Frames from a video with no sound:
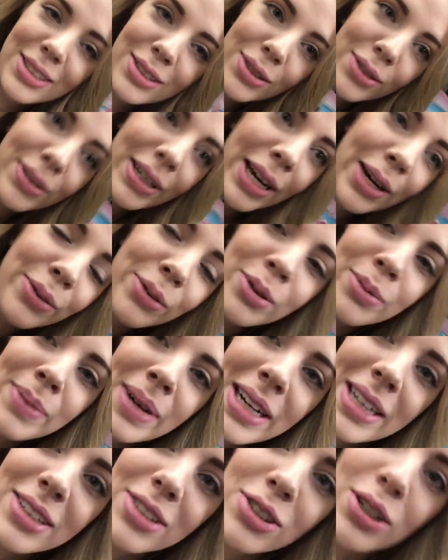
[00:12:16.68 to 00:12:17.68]
So now we're
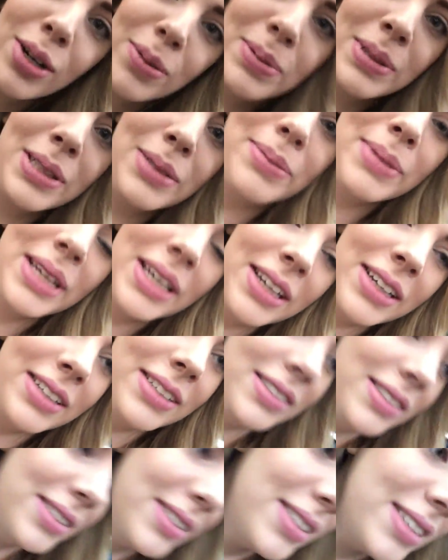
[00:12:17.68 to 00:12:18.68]
bike shopping
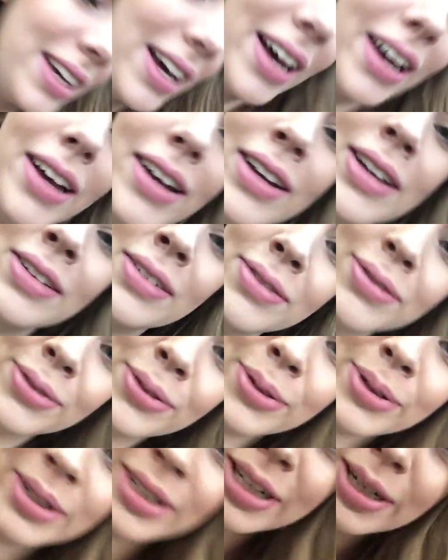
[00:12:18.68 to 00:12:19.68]
because uh,
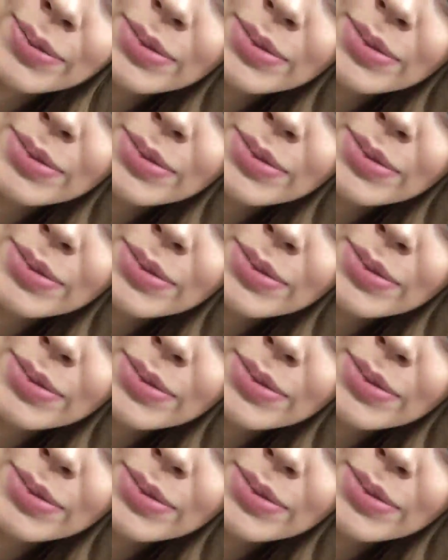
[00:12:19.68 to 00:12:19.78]
for